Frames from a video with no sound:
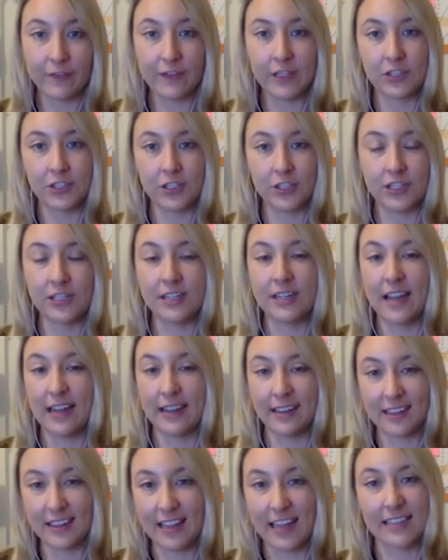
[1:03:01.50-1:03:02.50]
fiction
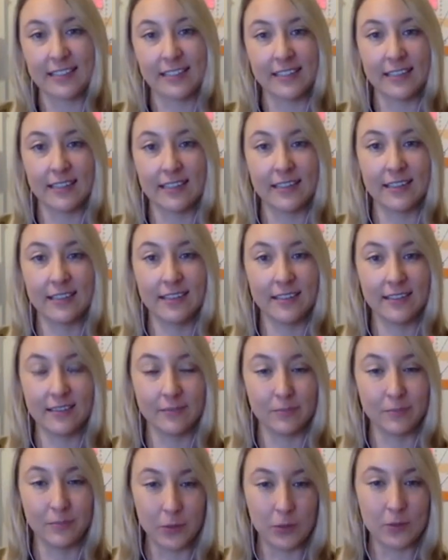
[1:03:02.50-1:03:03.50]
and classic
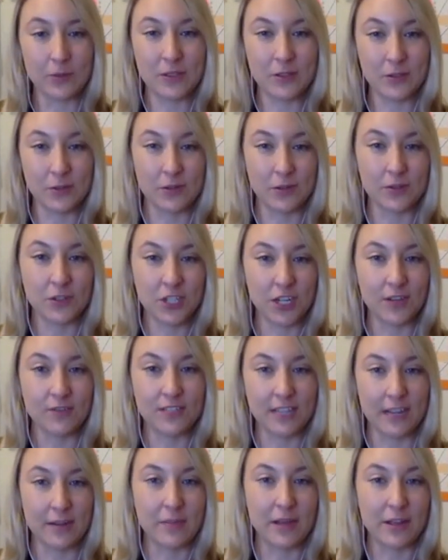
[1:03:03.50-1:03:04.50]
books sort of shoved
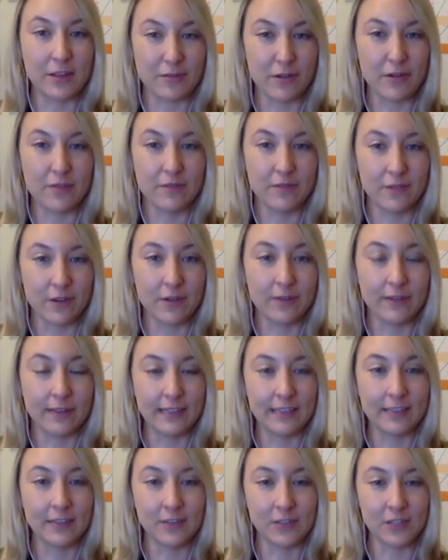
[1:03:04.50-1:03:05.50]
down my throat for a
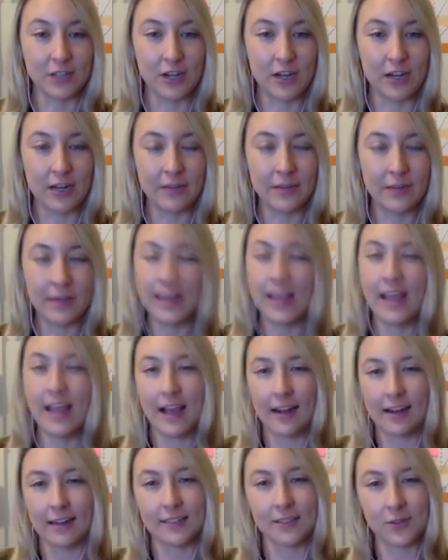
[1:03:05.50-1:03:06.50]
really long time.
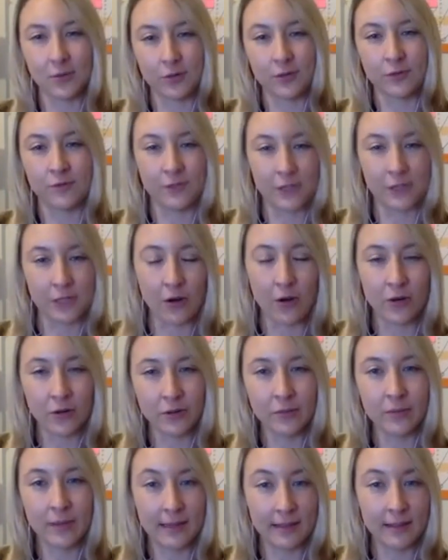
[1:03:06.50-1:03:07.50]
And I'd sort of
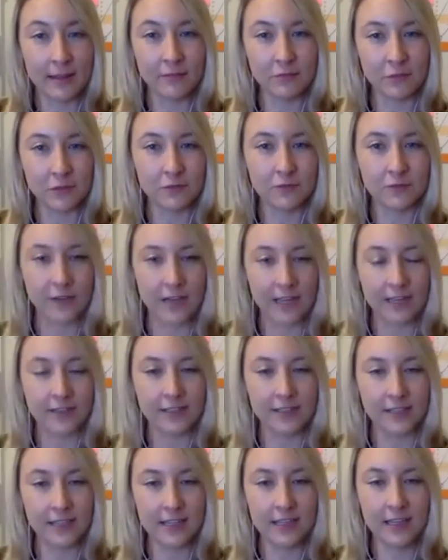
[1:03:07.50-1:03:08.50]
forgotten my love of
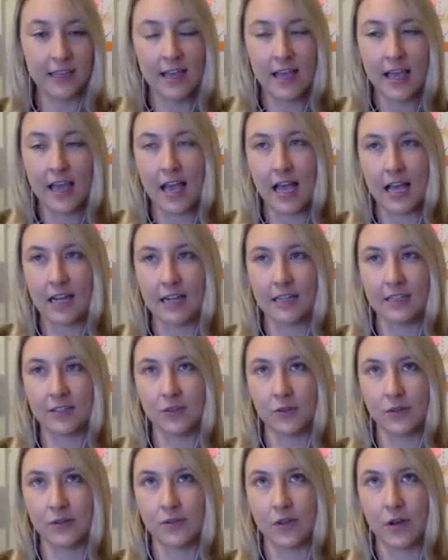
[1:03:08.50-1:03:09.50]
fantasy. And I
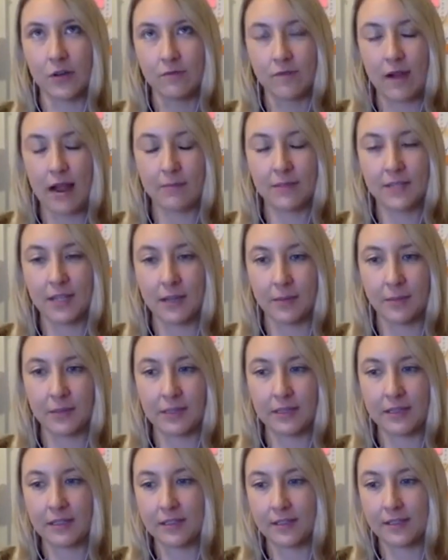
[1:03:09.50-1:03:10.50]
sort of got wrapped up
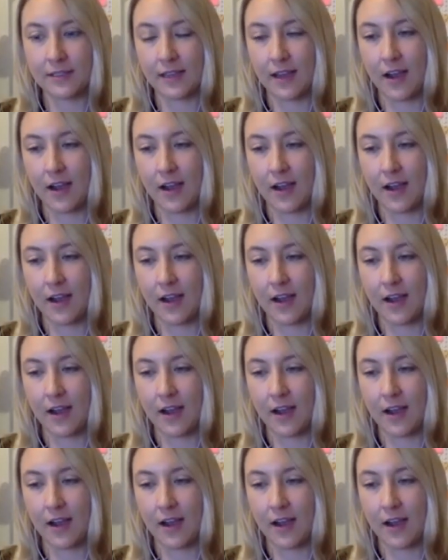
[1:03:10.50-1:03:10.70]
in this